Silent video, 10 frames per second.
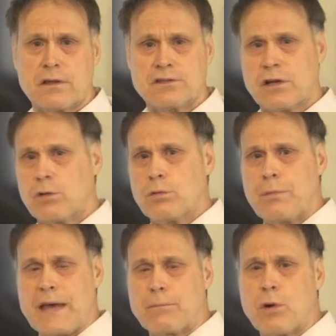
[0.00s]
So it would
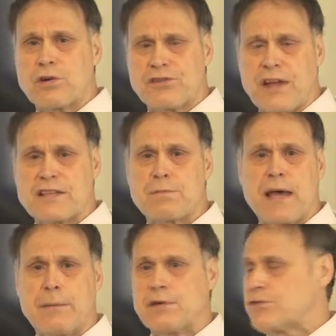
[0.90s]
make more sense
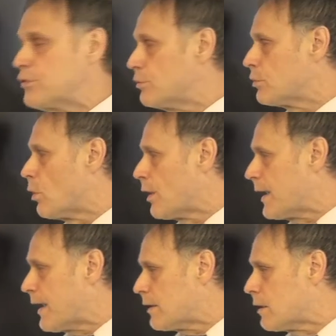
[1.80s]
maybe to go
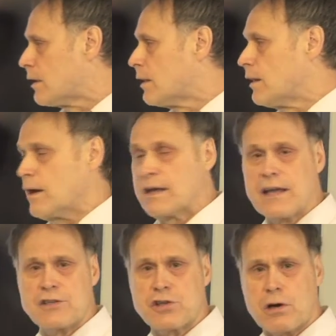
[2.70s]
ahead and
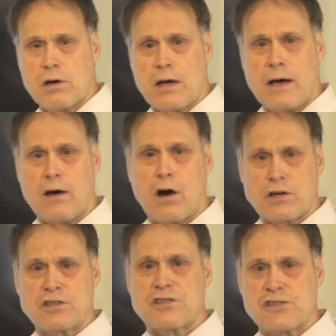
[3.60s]
get your
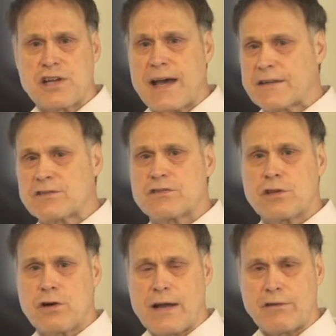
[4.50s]
arches checked so
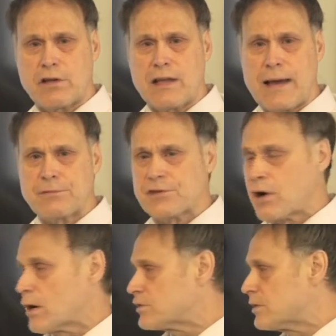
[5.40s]
you don't have a collapsed
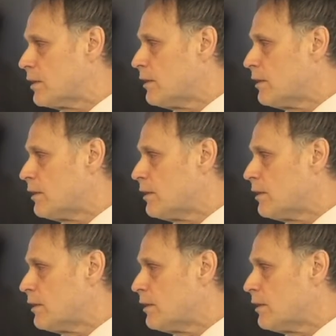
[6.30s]
arch.